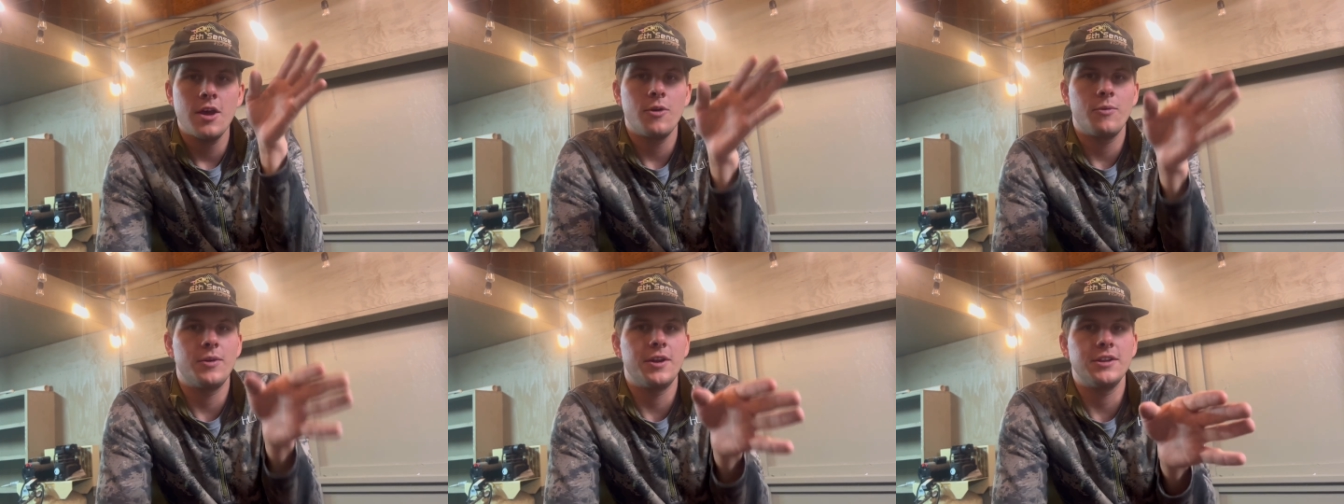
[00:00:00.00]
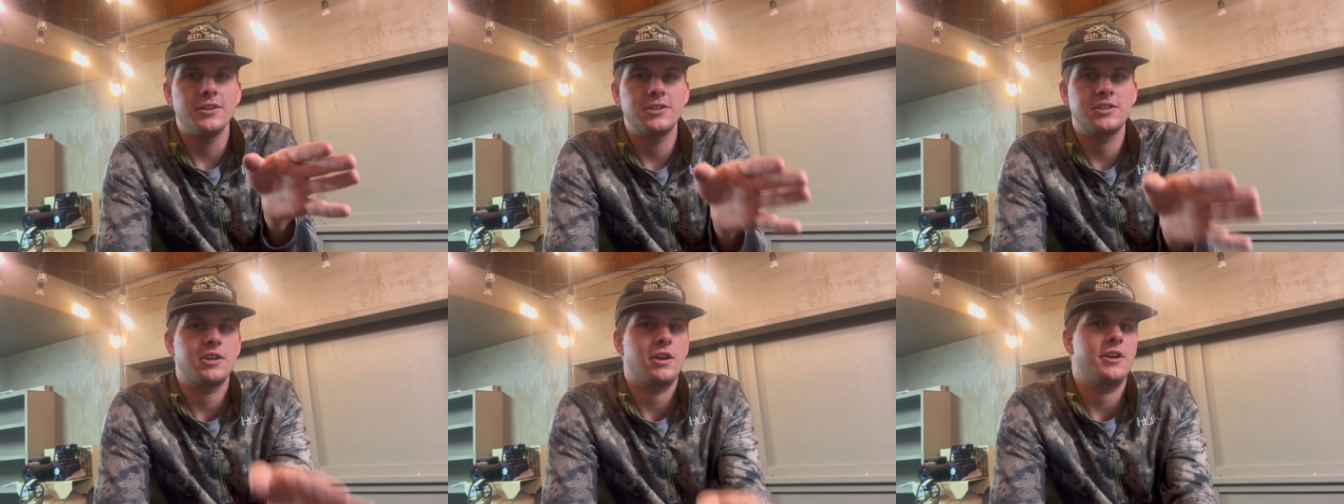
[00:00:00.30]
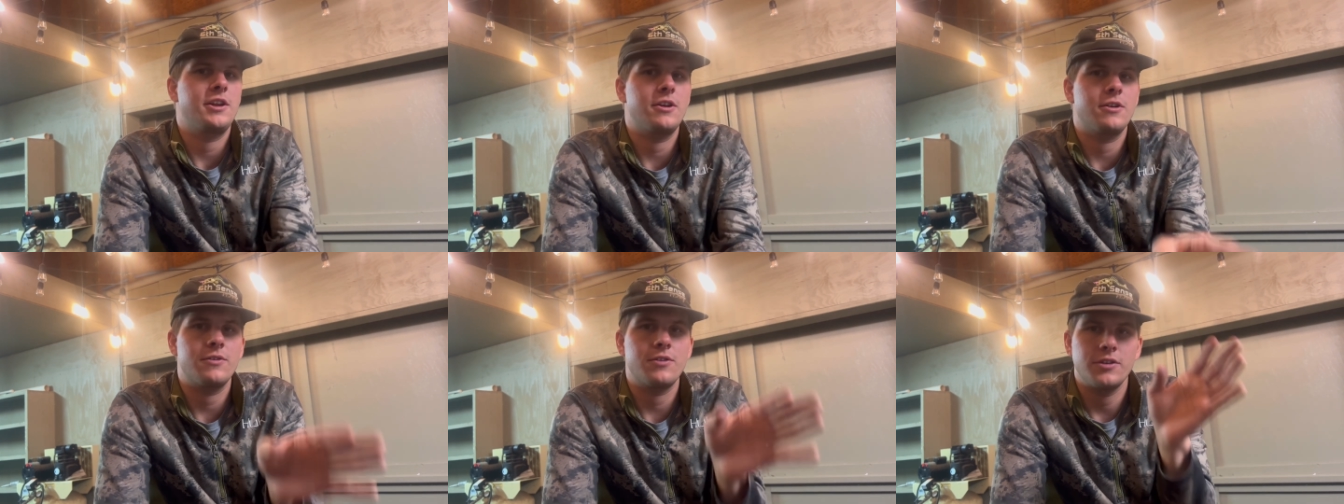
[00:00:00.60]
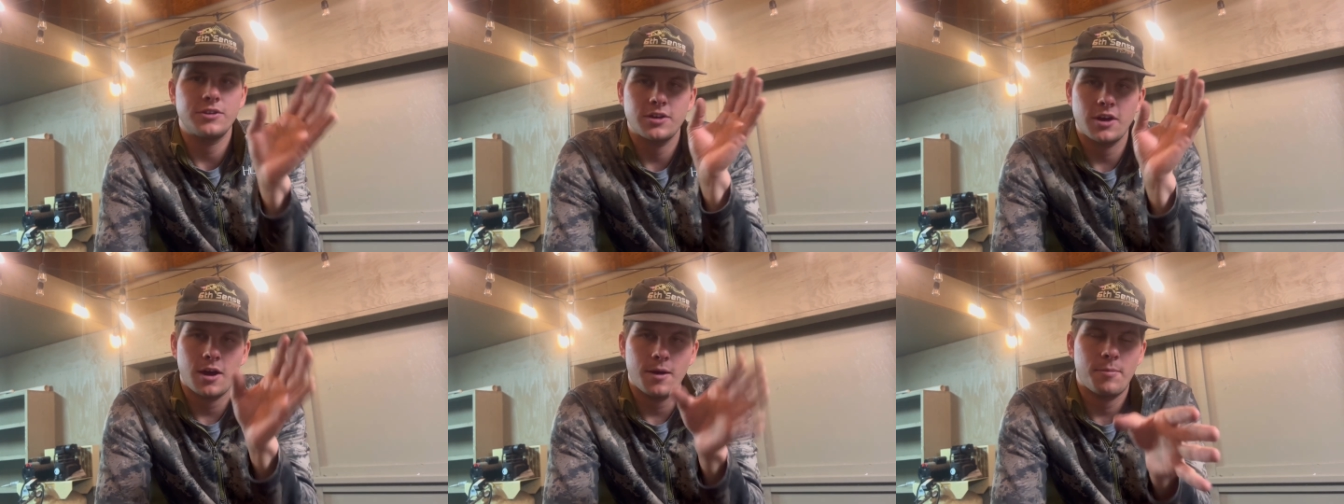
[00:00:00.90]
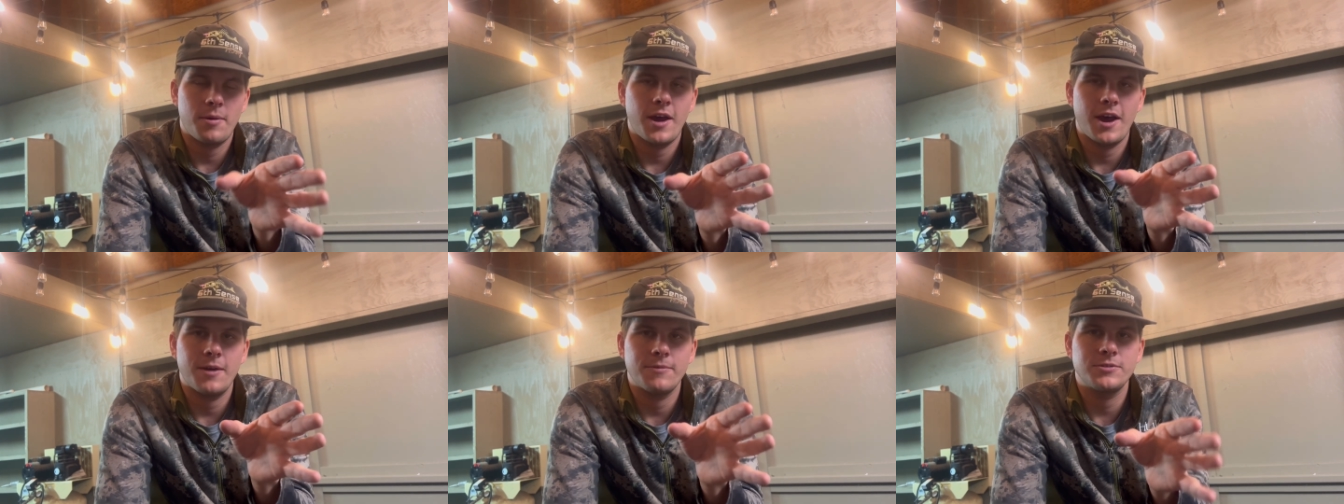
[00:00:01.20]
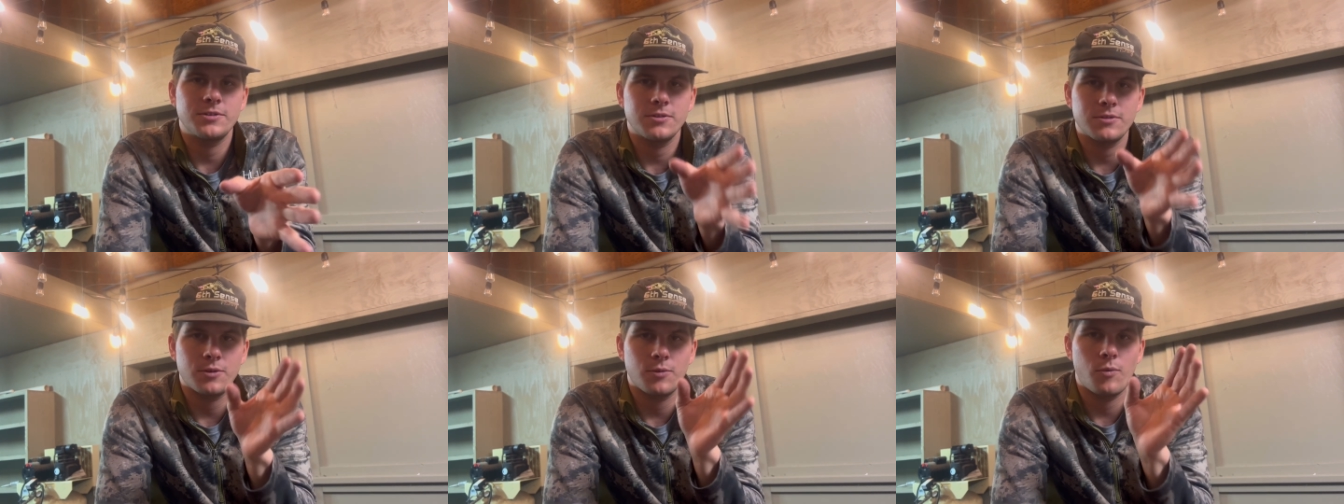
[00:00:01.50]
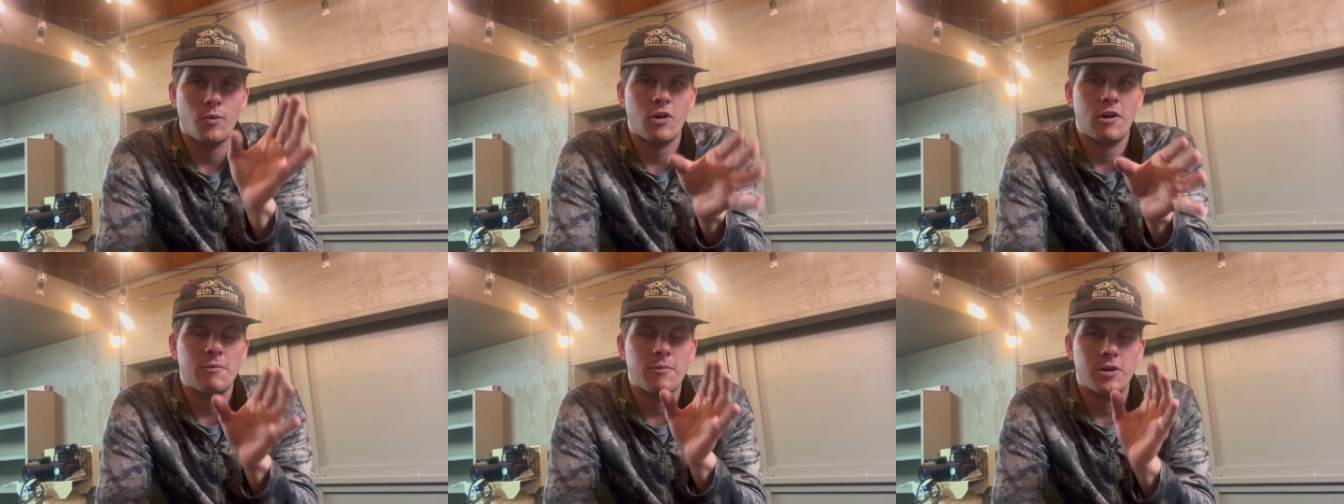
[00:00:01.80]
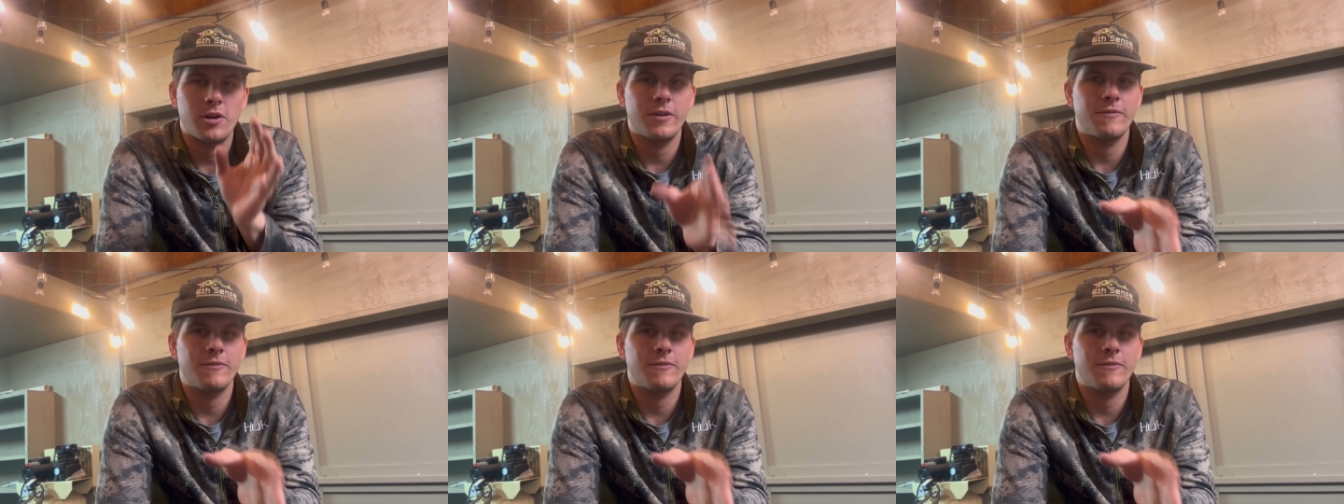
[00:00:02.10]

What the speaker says: When it's sunnier, the top half's a little warmer.